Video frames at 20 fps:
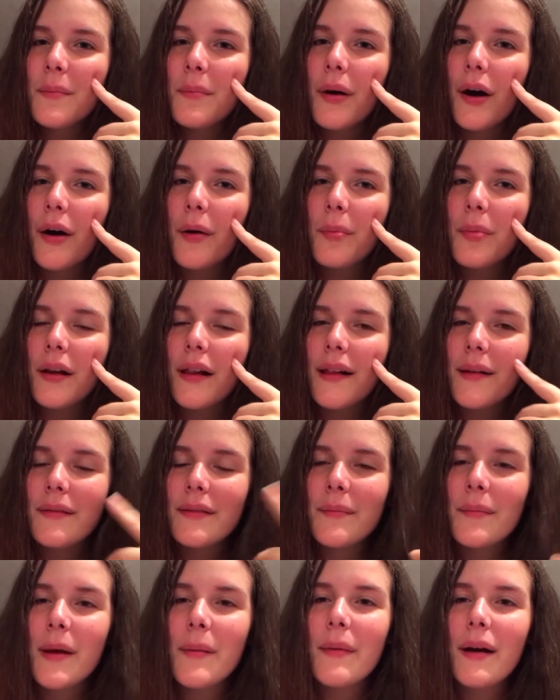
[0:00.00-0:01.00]
Paul,
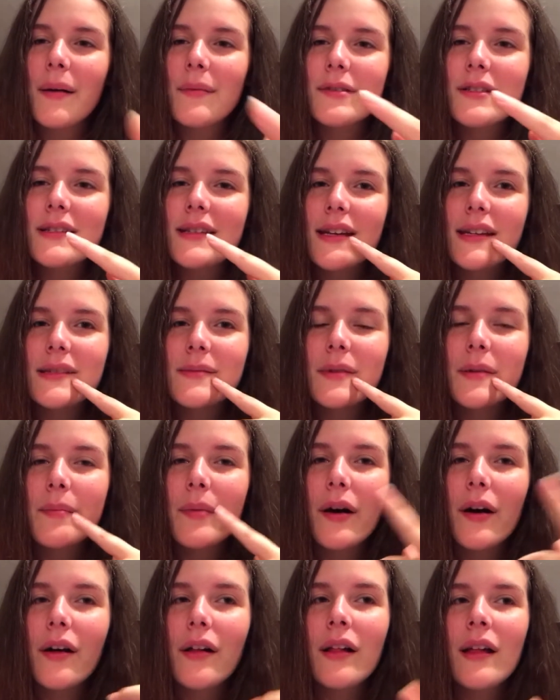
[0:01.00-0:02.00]
my mom just texted me,
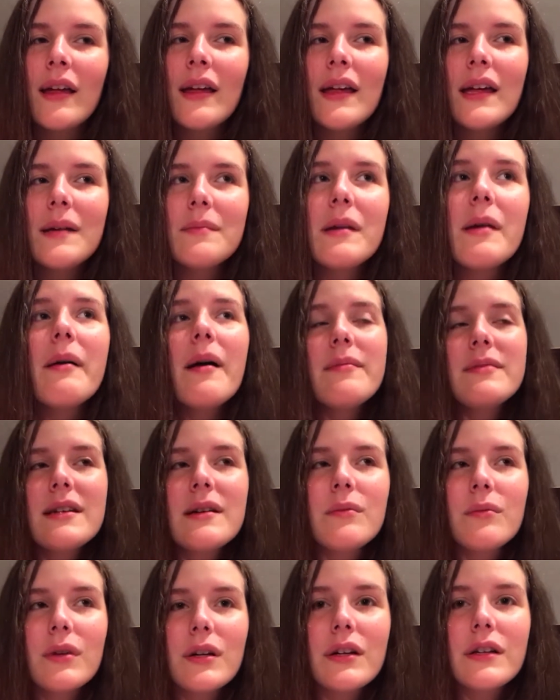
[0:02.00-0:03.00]
Paul, my mom's
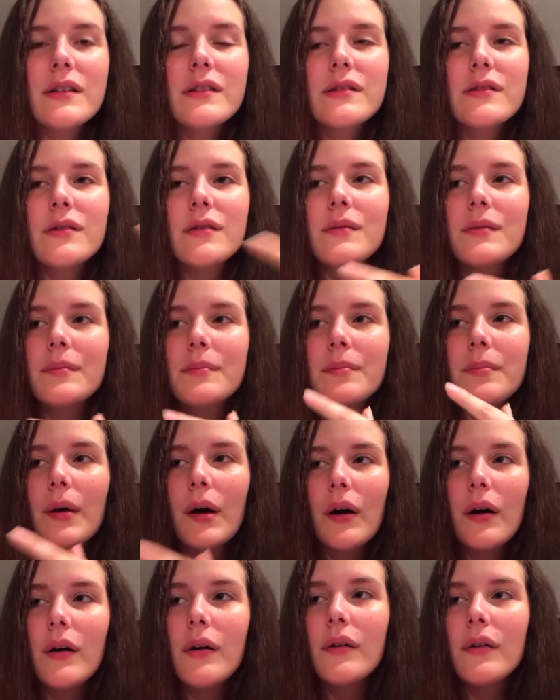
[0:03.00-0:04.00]
at work, so
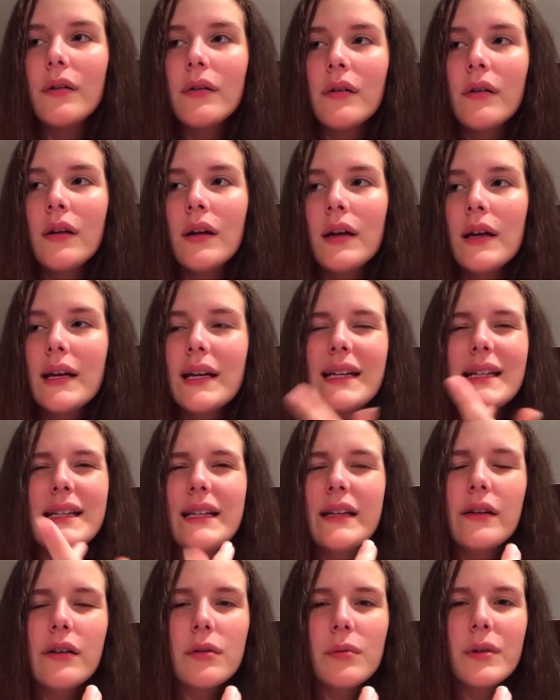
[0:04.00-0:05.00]
Paul, he
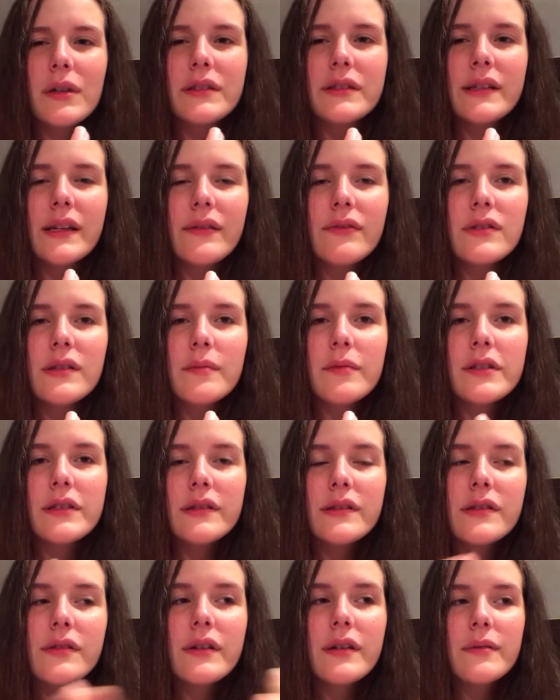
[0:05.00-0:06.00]
didn't go to work today for some
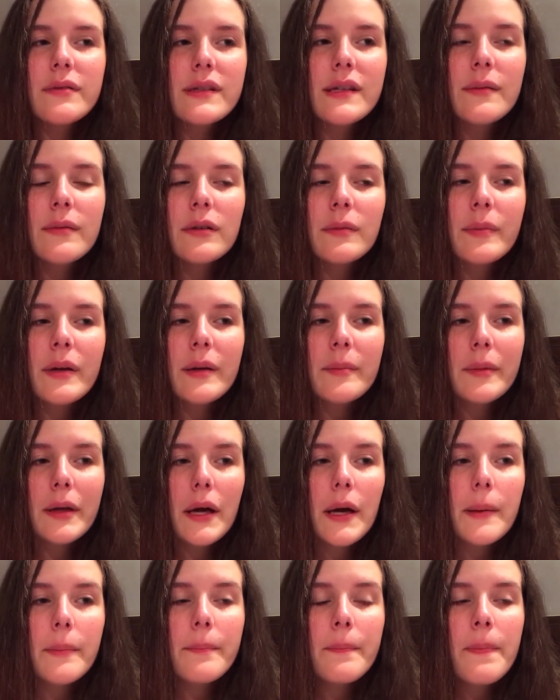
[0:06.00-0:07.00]
reason, so he was able to pick me
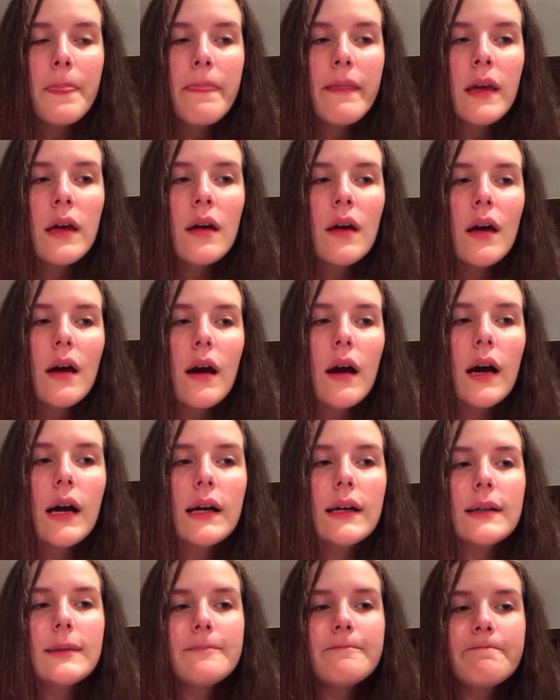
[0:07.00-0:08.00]
up,
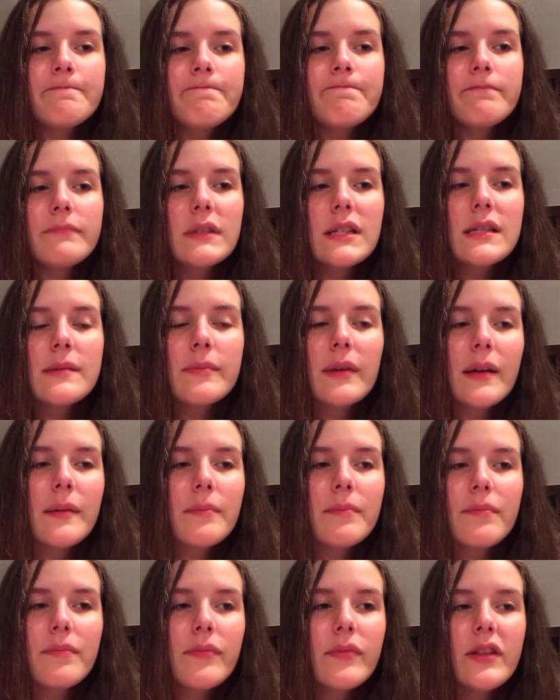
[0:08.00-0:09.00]
um, because my,
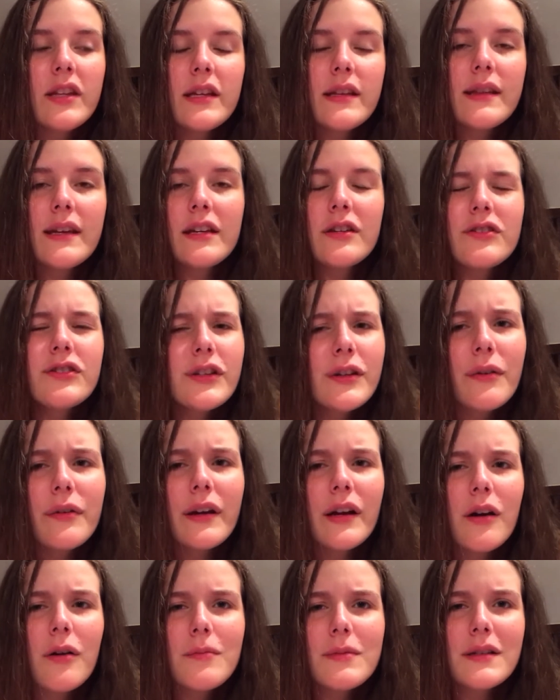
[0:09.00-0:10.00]
they, they usually don't
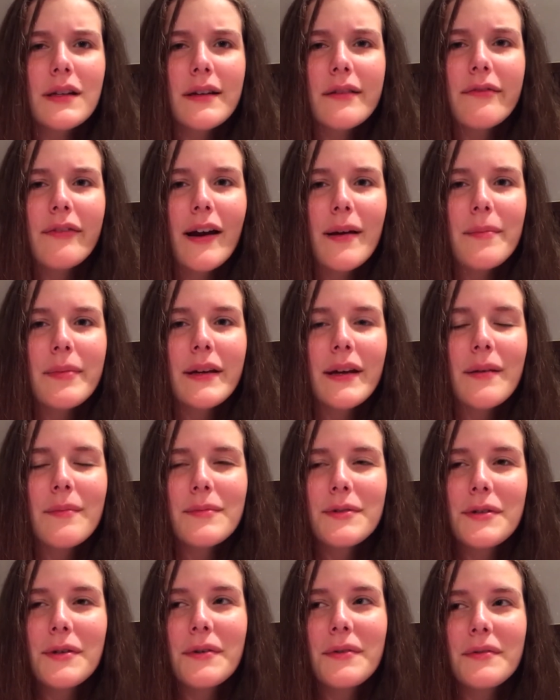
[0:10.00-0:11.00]
get home till like 5 p.m.,
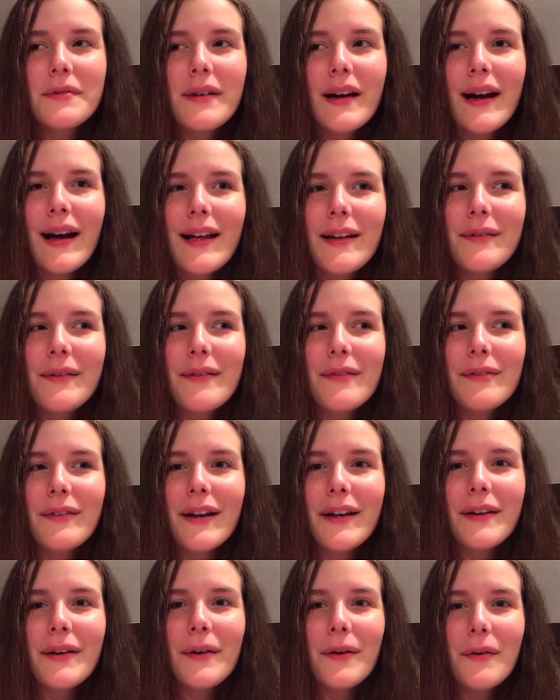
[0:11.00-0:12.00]
so I don't have a
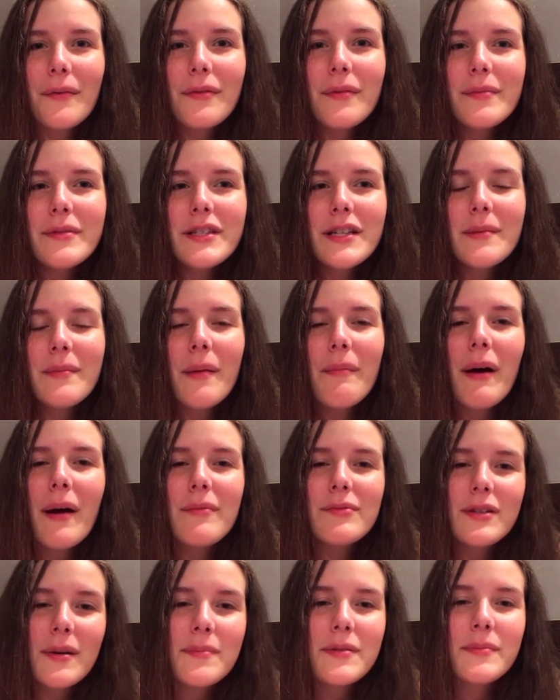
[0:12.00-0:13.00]
ride home from cheer, my
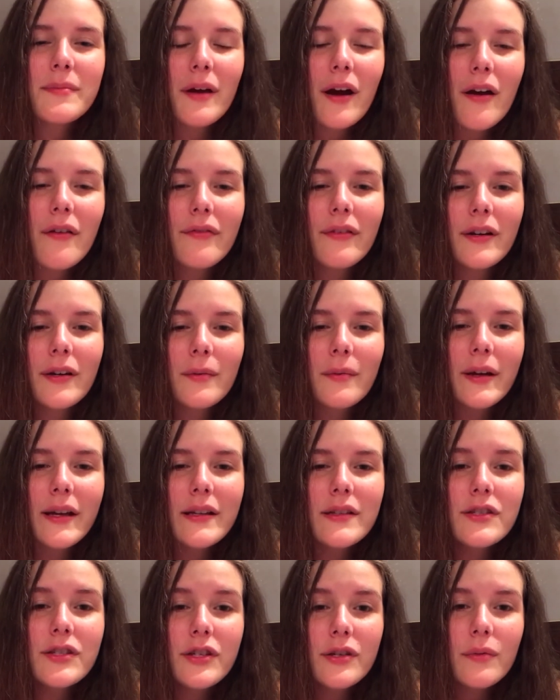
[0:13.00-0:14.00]
mom drops me off on her
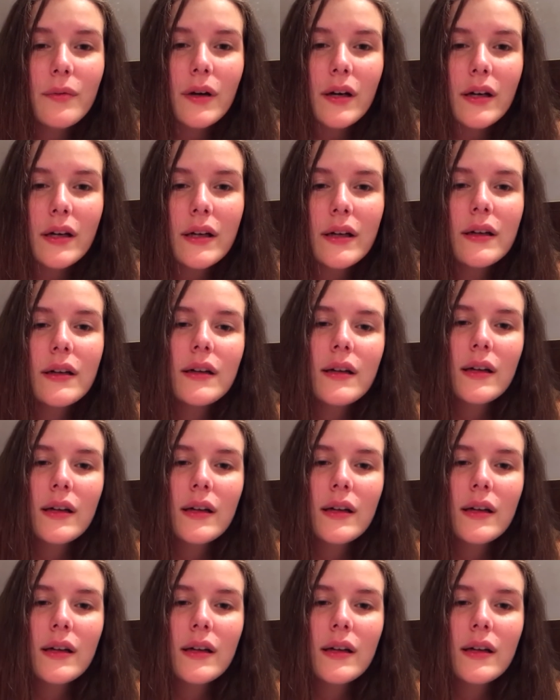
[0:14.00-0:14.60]
way to work,